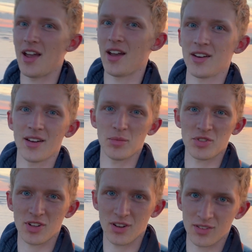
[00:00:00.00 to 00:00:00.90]
and I'm
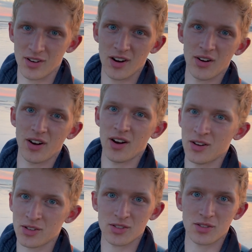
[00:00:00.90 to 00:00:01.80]
just gonna sit it out here
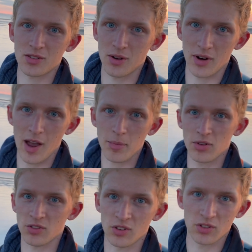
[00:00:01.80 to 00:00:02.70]
and just see what
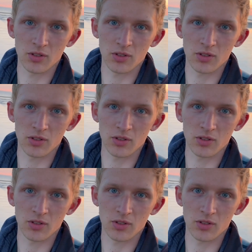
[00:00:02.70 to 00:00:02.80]
happens.